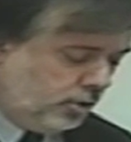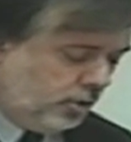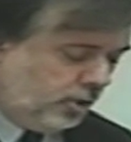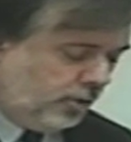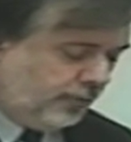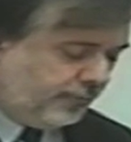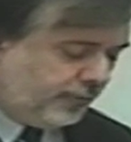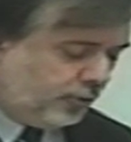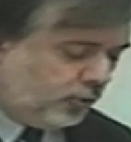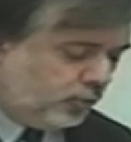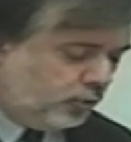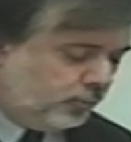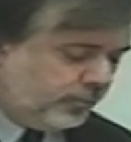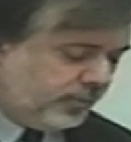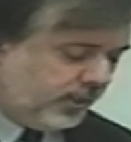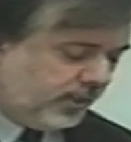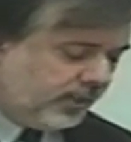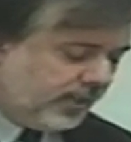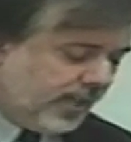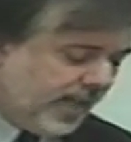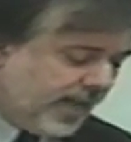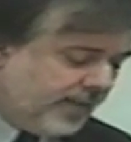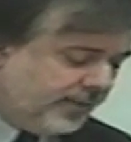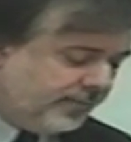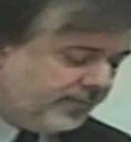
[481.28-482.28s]
for whom the
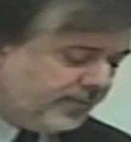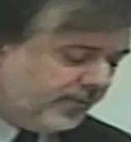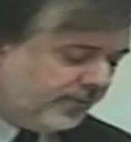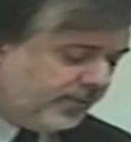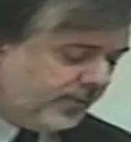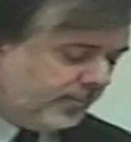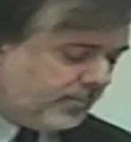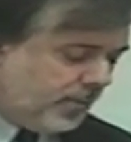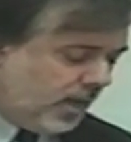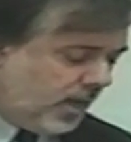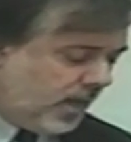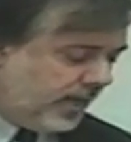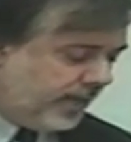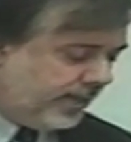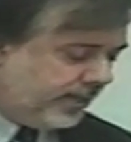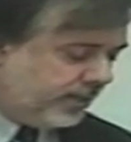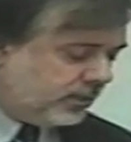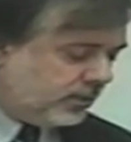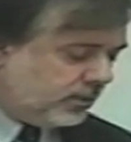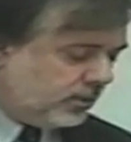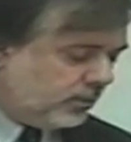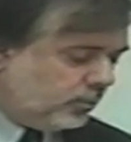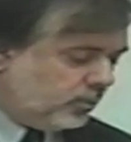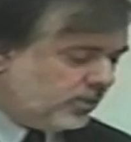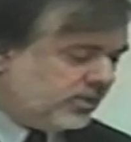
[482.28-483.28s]
life of the
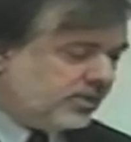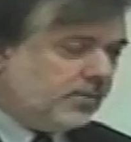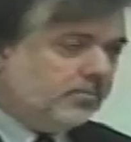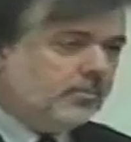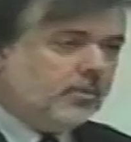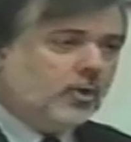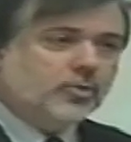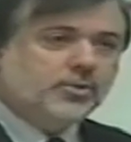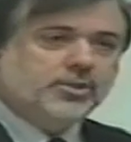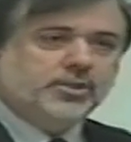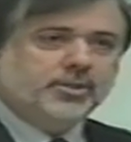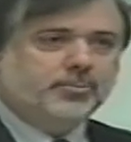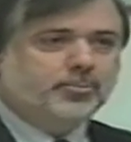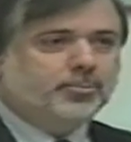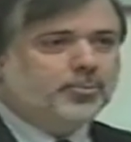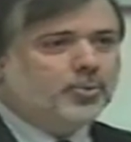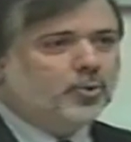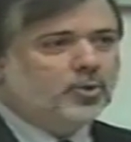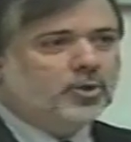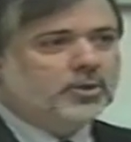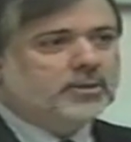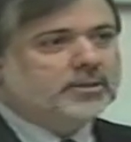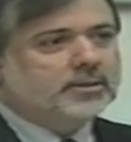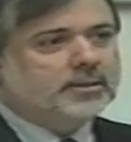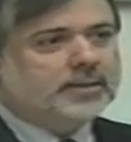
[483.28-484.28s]
mind was the most
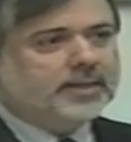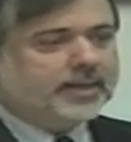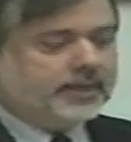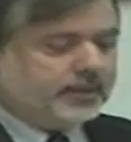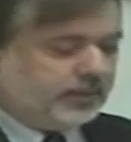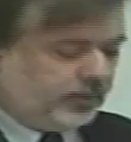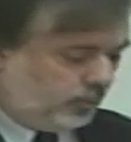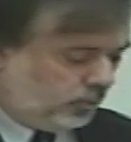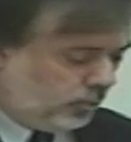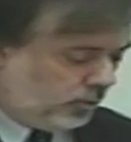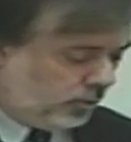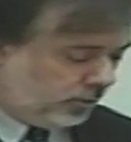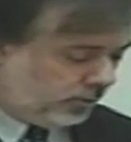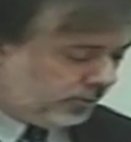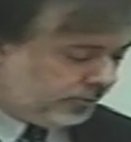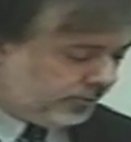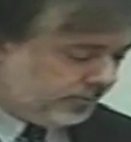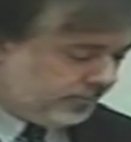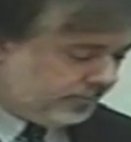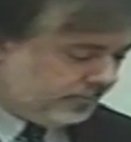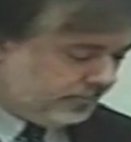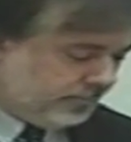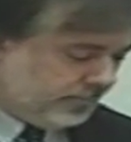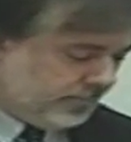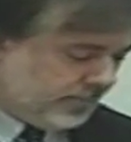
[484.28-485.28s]
important thing in the world.
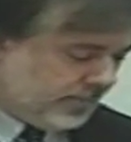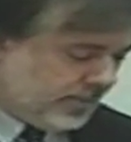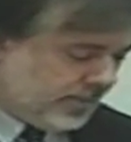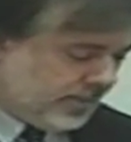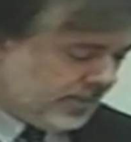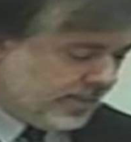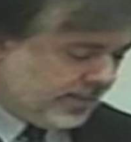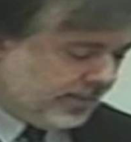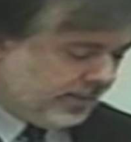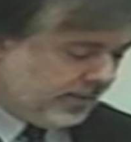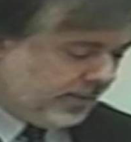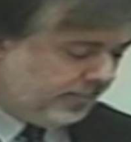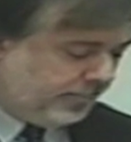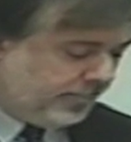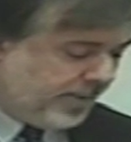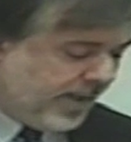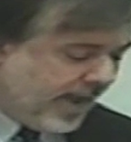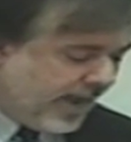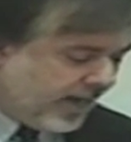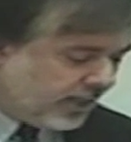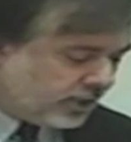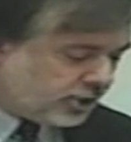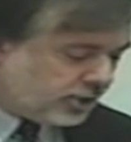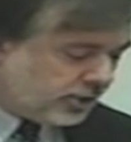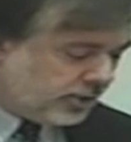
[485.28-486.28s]
The
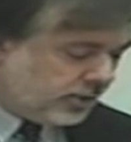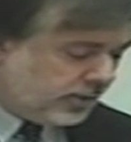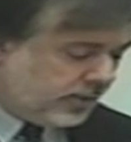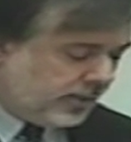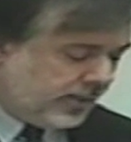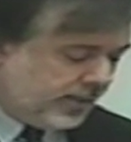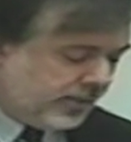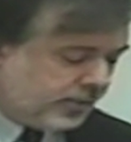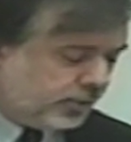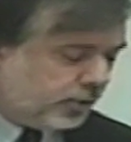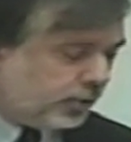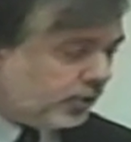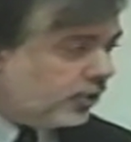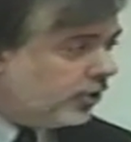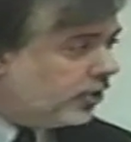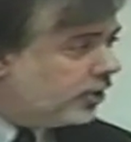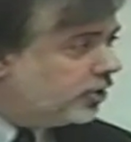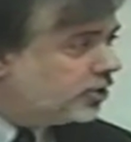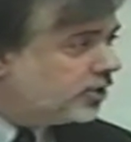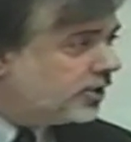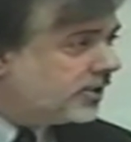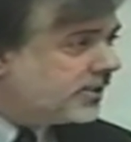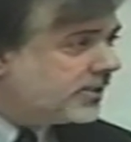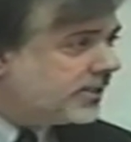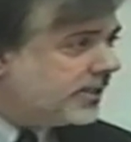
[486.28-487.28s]
passion and
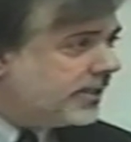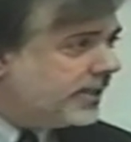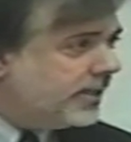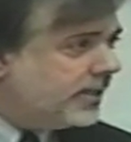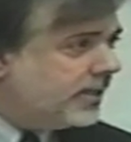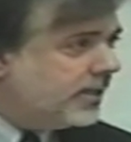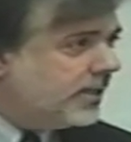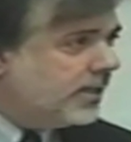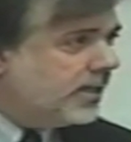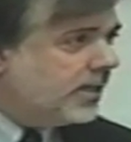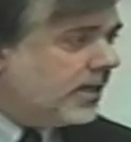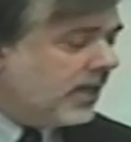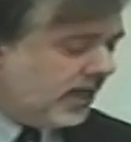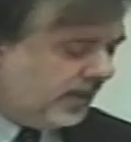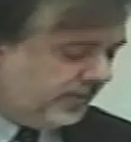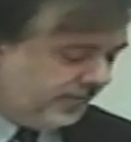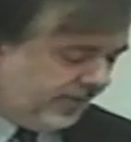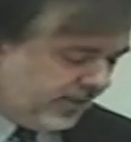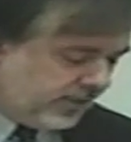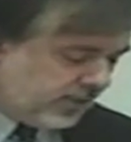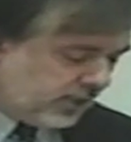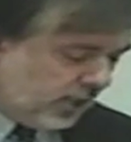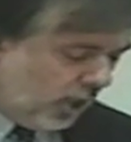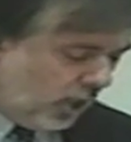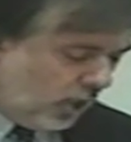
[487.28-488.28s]
urgency of
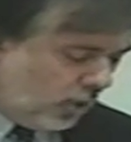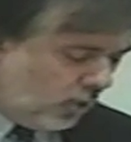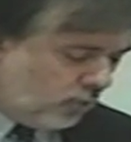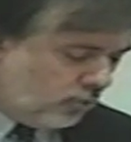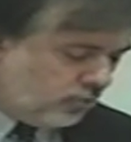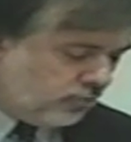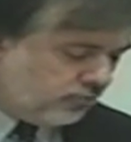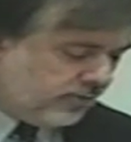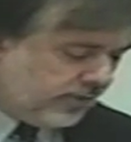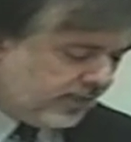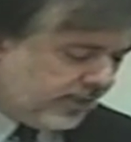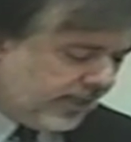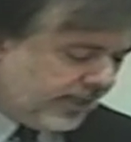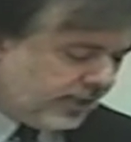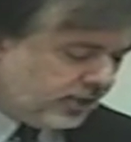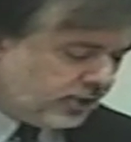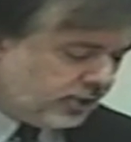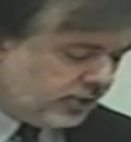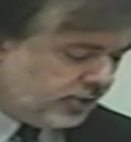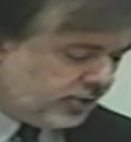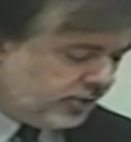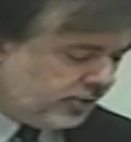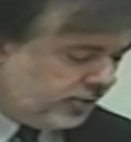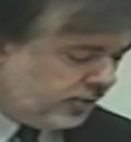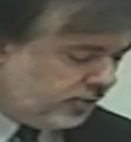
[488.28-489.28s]
his own
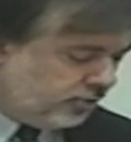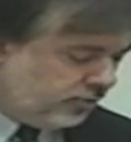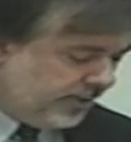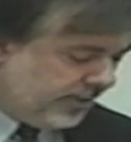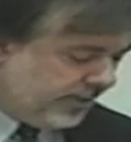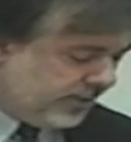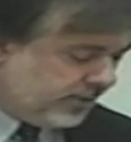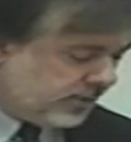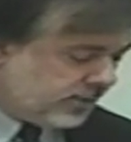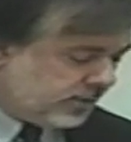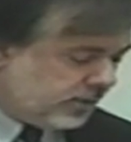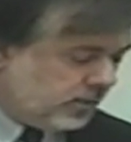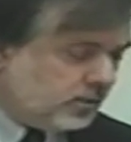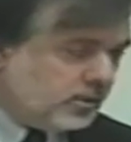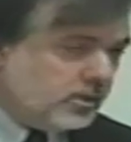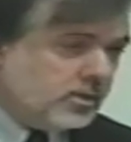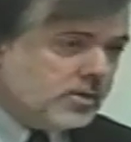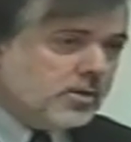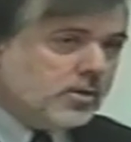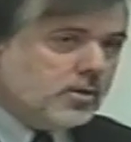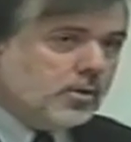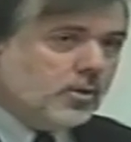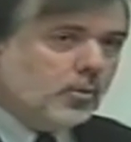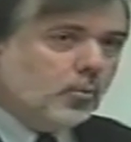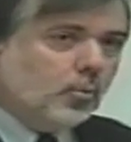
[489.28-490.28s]
relation to the Greeks
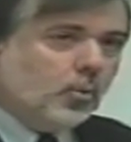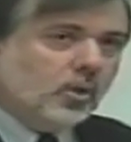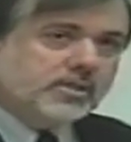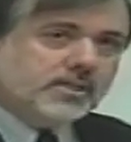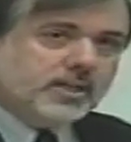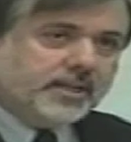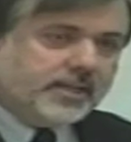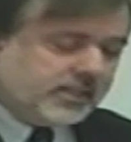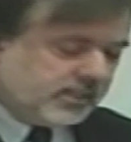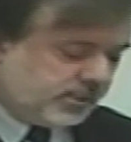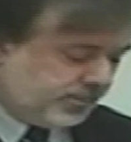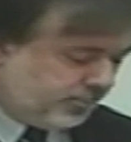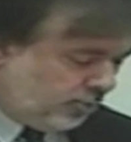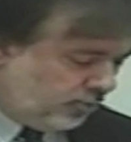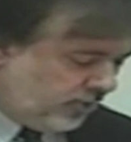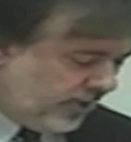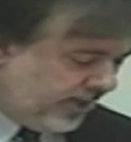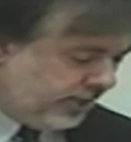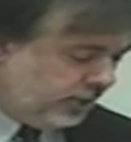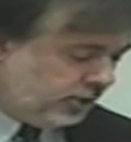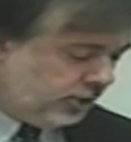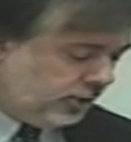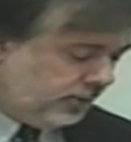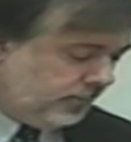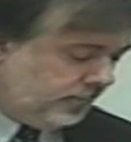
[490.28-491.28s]
was an
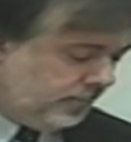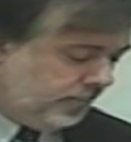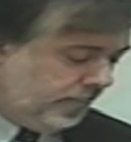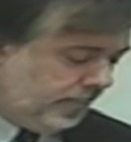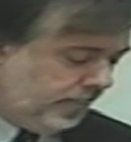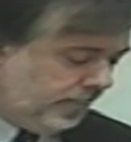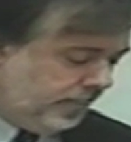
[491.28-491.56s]
inspiration,